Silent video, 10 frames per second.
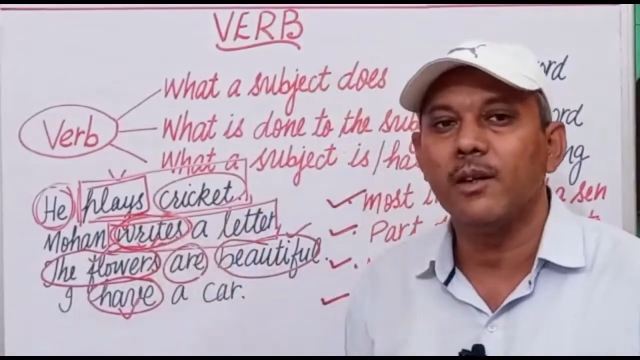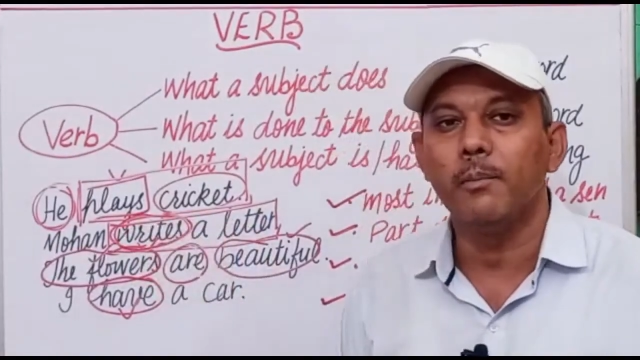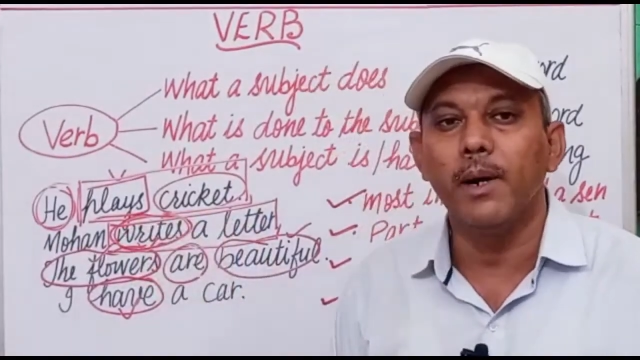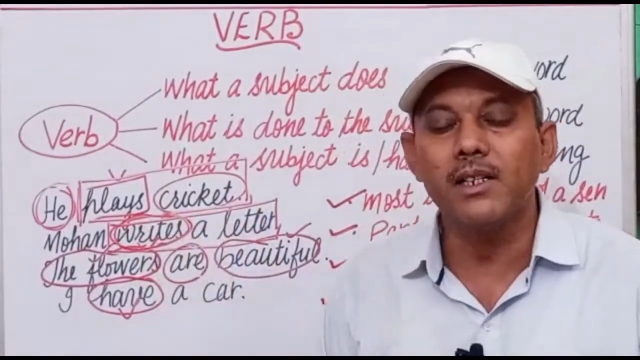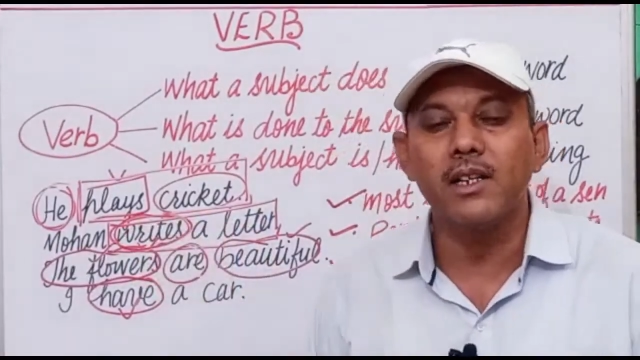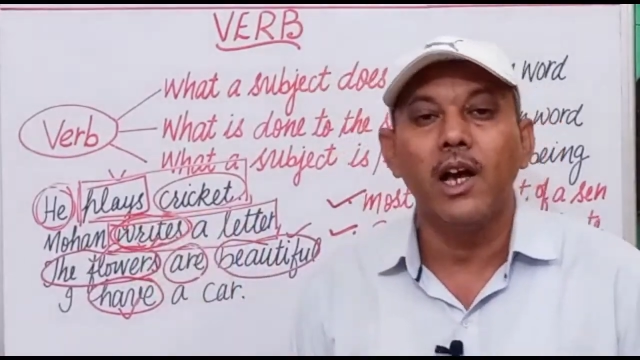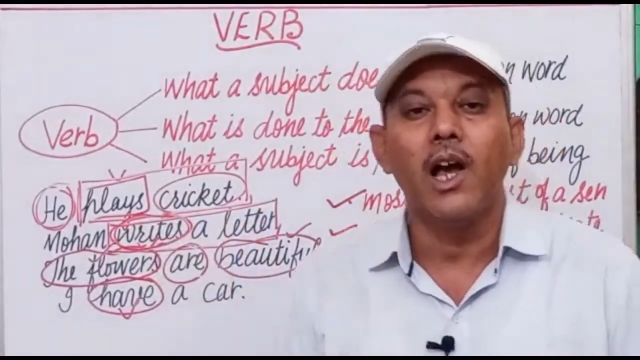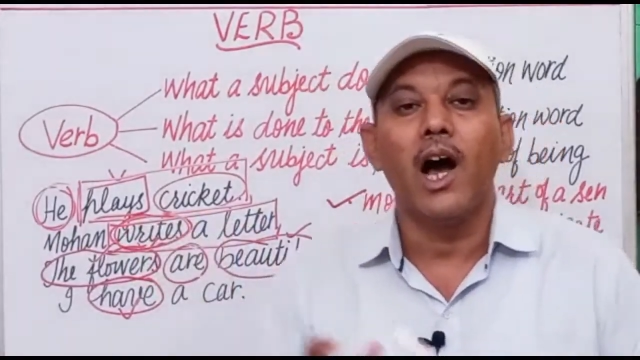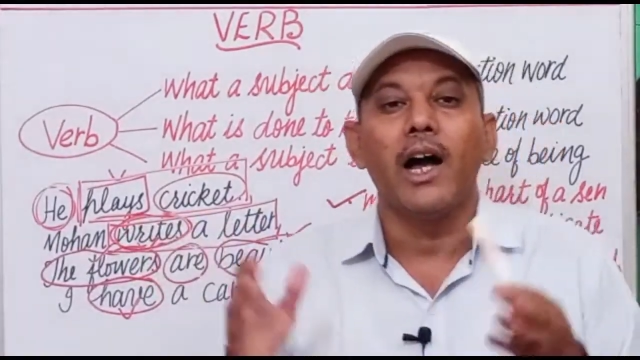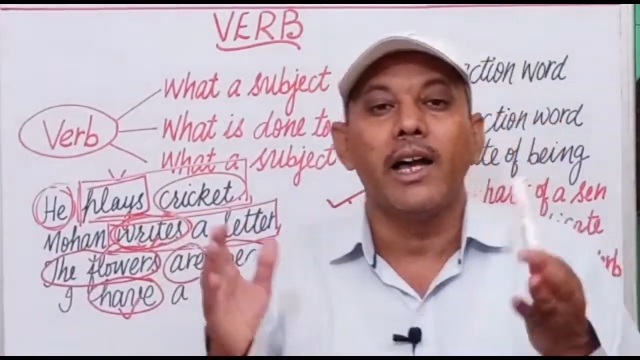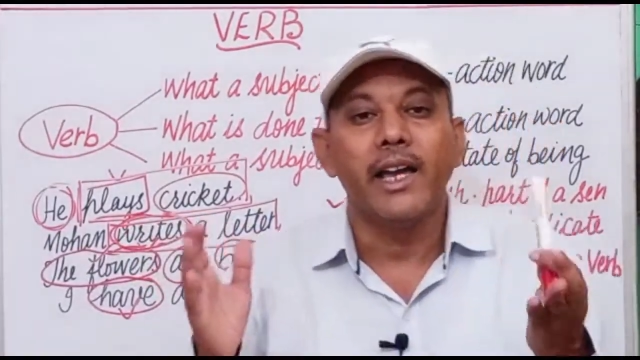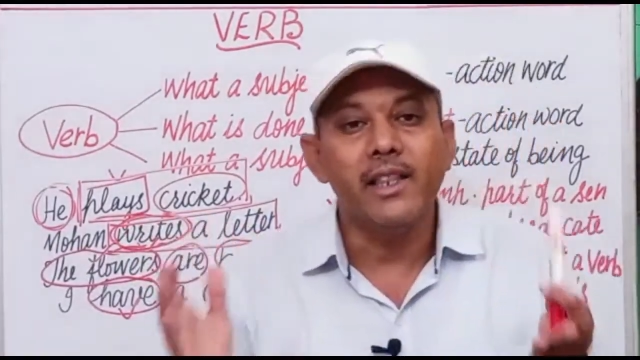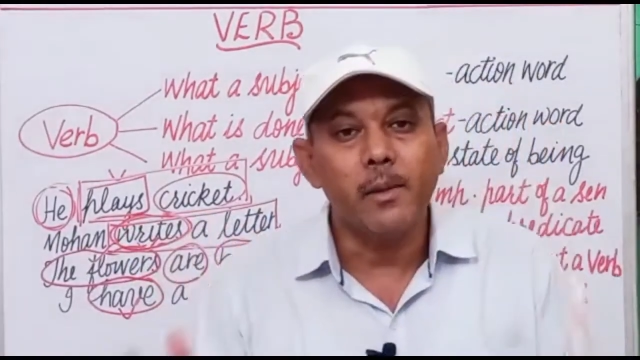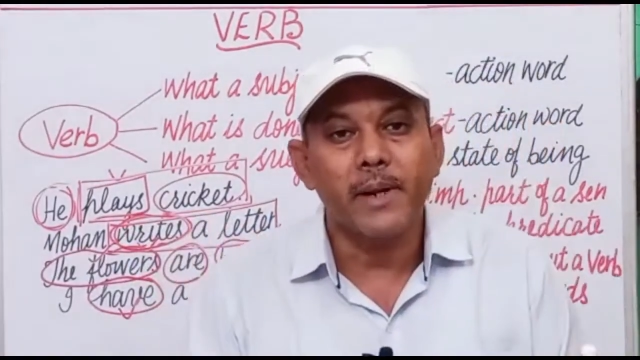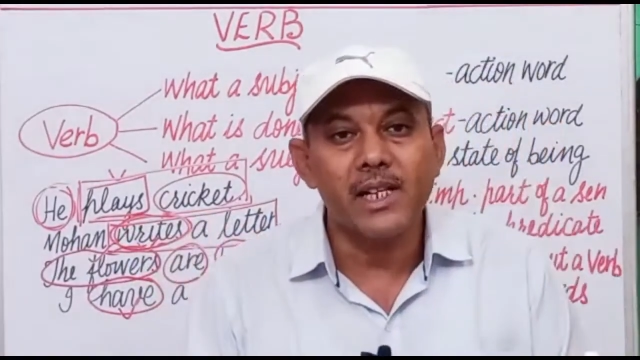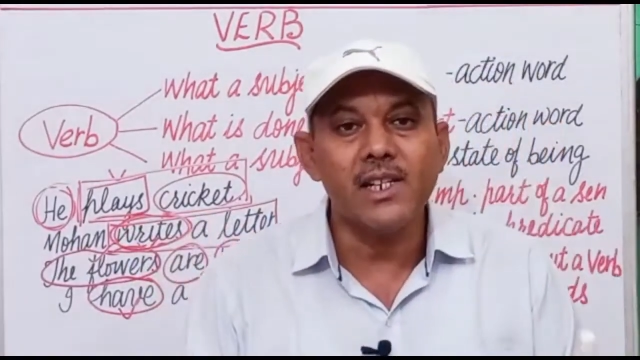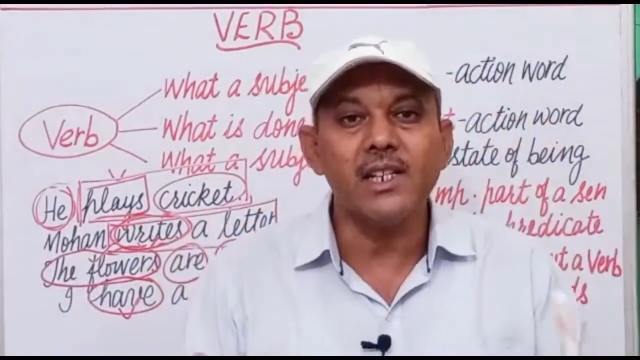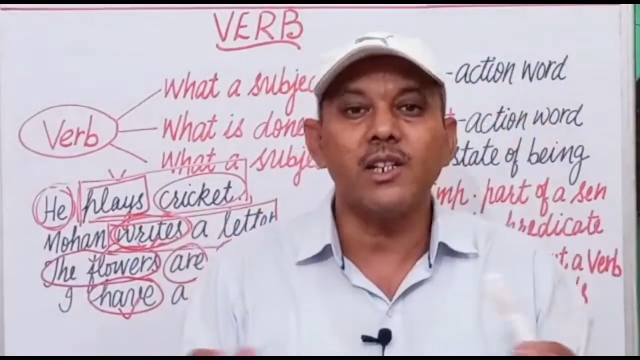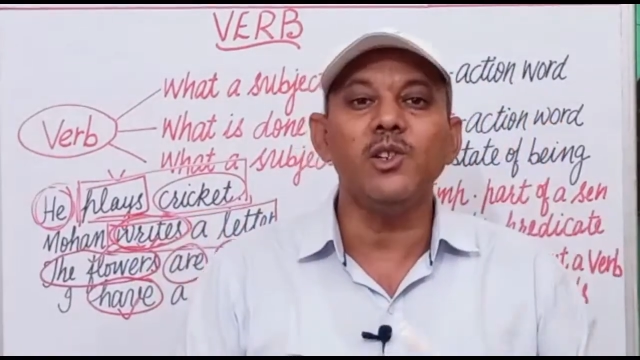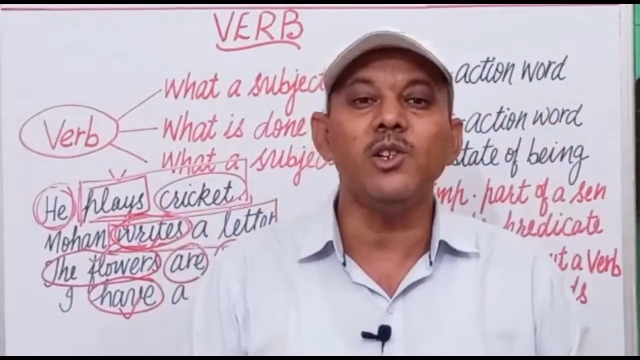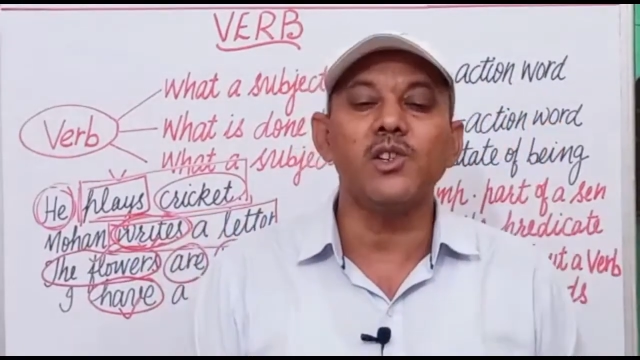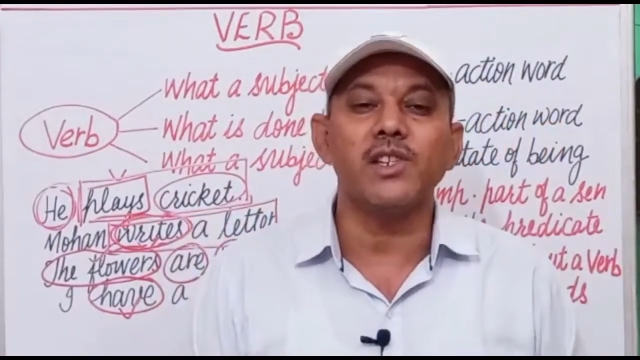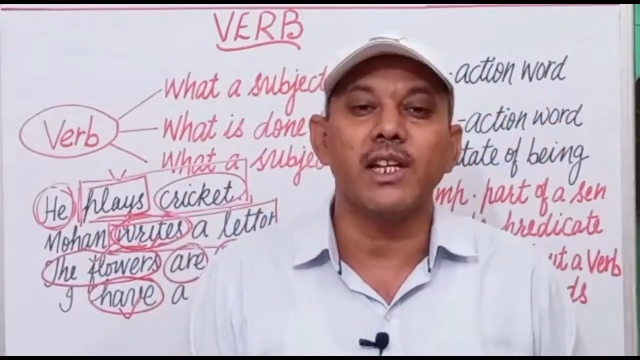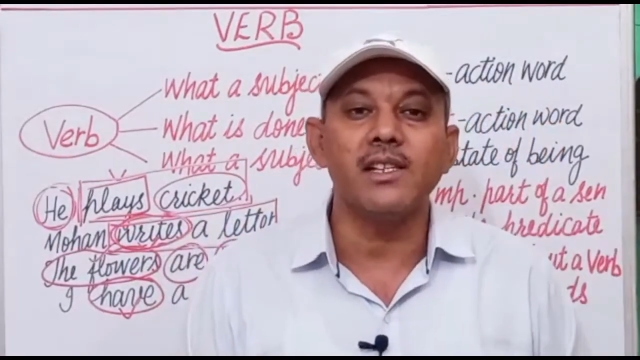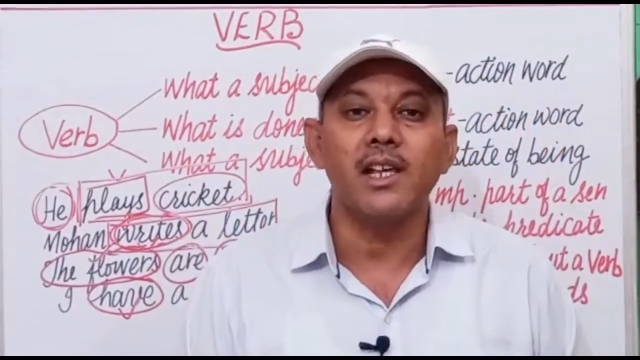But in the present continuous tense,